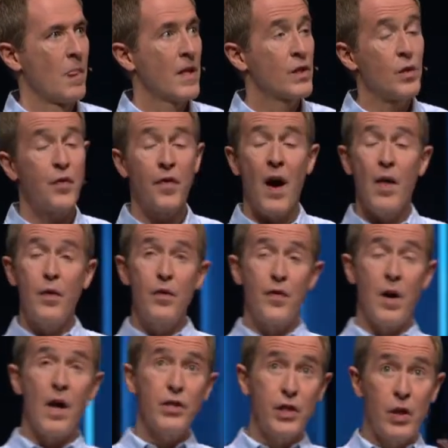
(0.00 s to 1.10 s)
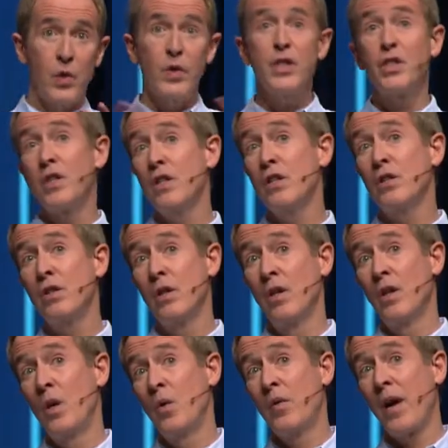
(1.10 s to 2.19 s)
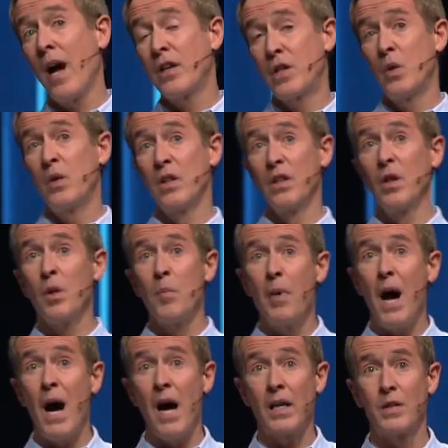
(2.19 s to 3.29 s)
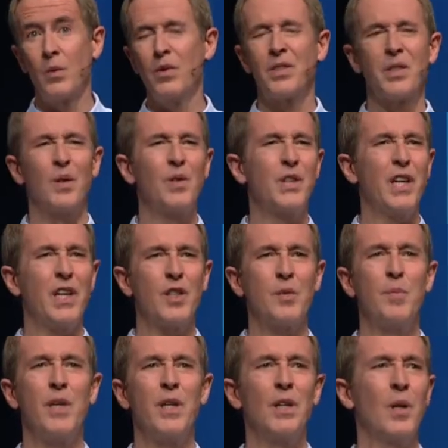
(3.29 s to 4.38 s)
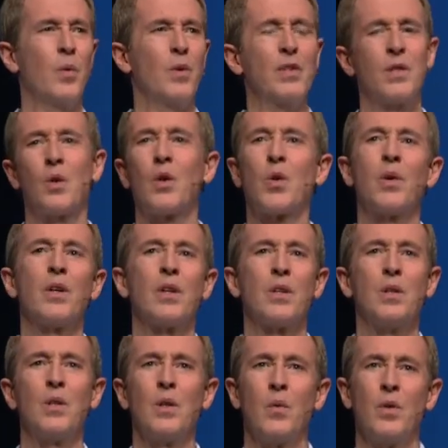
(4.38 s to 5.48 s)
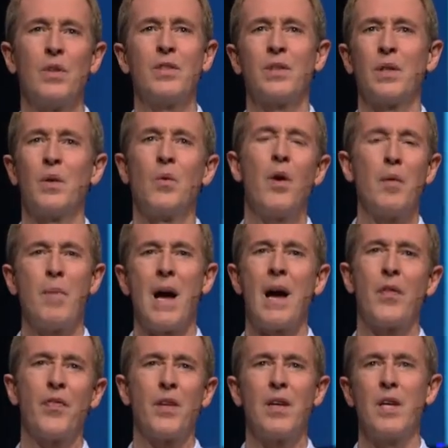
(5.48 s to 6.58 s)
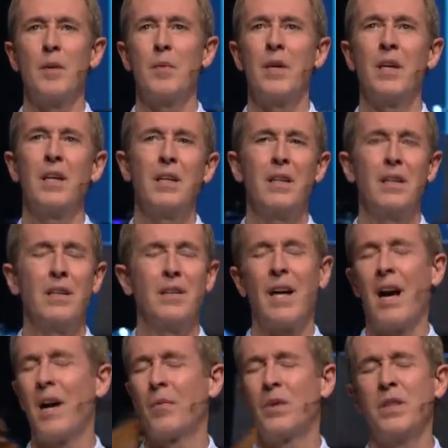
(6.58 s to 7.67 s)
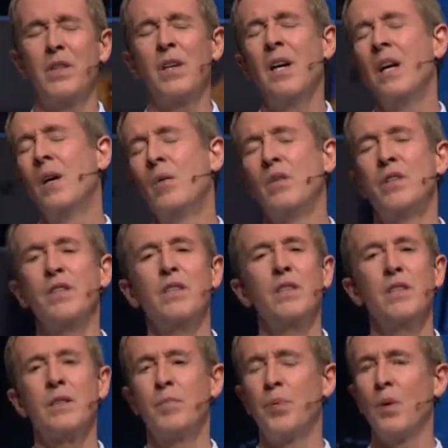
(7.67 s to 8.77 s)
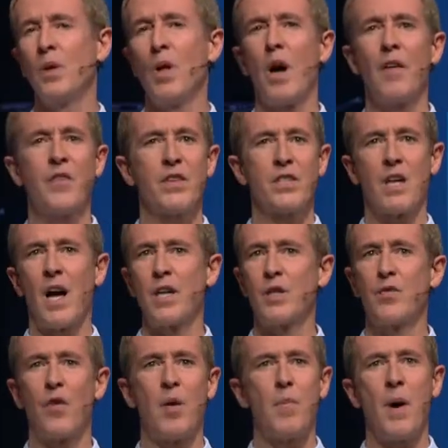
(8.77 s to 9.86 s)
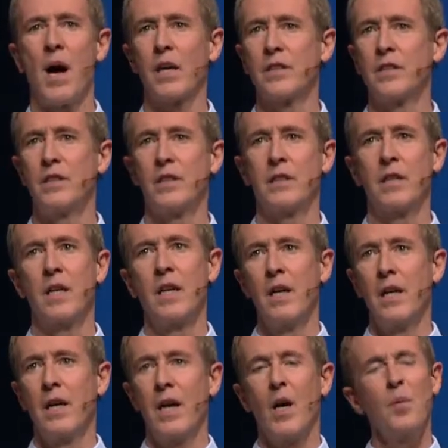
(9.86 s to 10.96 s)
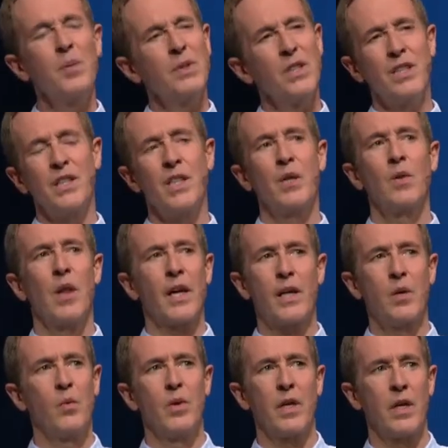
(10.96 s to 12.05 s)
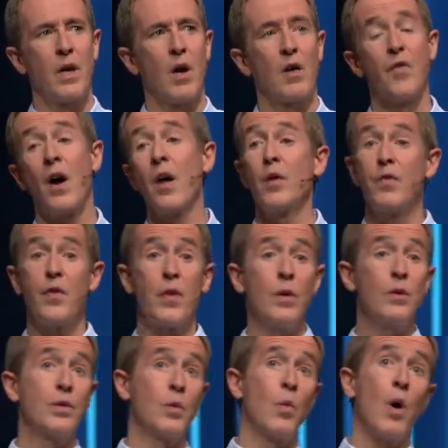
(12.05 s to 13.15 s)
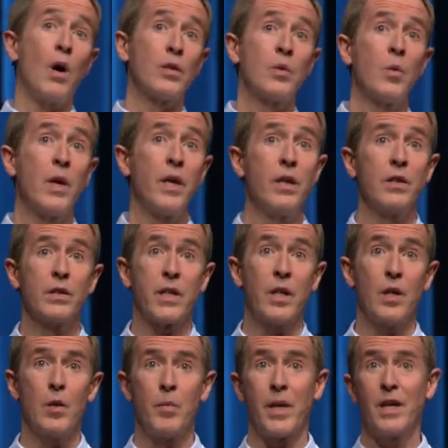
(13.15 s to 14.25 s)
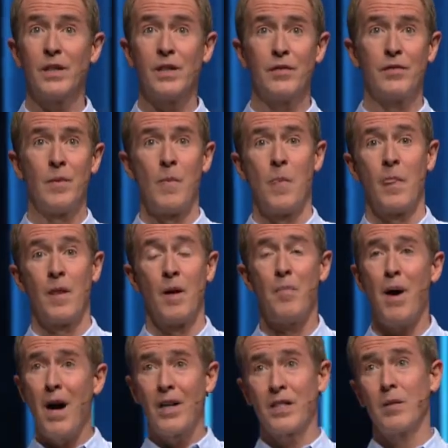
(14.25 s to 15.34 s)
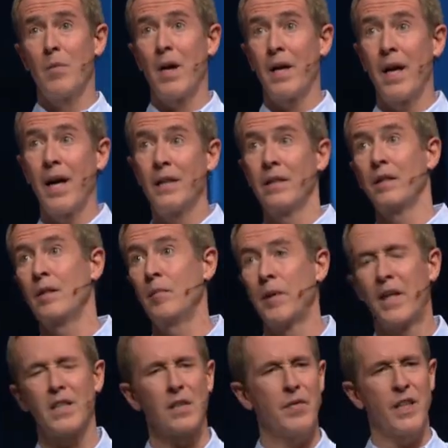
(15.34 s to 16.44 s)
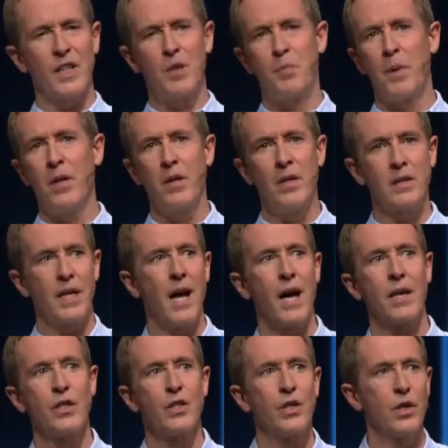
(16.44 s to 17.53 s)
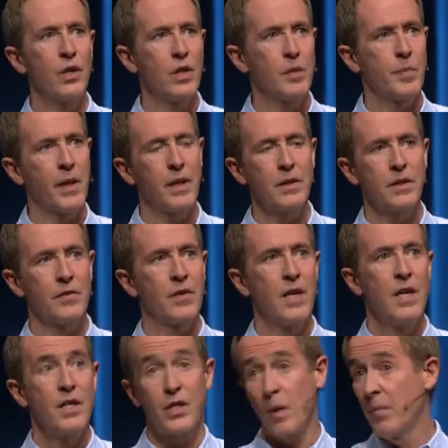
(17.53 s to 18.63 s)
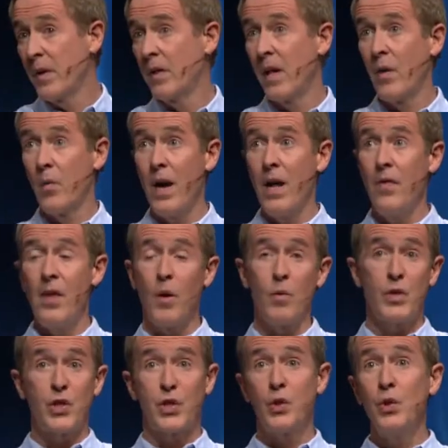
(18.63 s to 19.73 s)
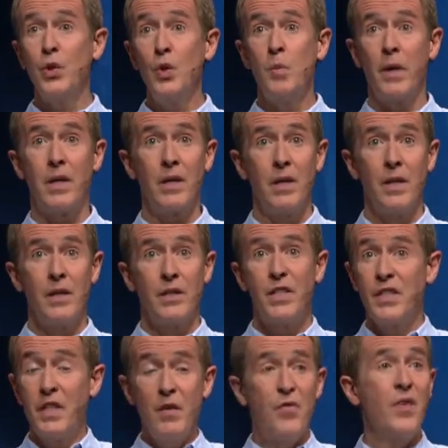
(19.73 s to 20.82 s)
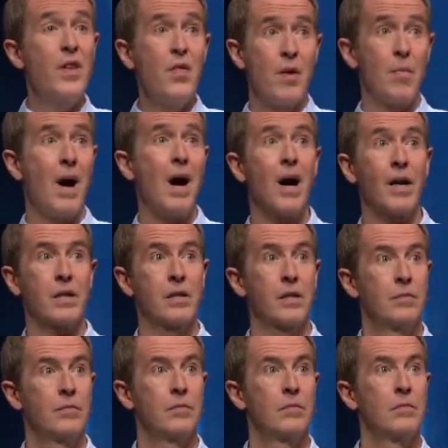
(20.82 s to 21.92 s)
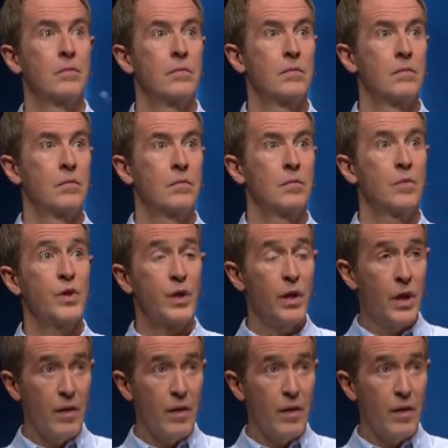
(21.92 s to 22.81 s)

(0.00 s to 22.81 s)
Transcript: So, Father, for us Christians who have got you in a little box, and we're so judgmental, and we're so critical, and we're so what about them, and God, would you just pull off the sides of our box and just help us to see you like you really are. Father, for those who walked away years ago because of a box somebody handed them, because of an experience they had in church, because of something they read that was true, but it just didn't fit in their box, would you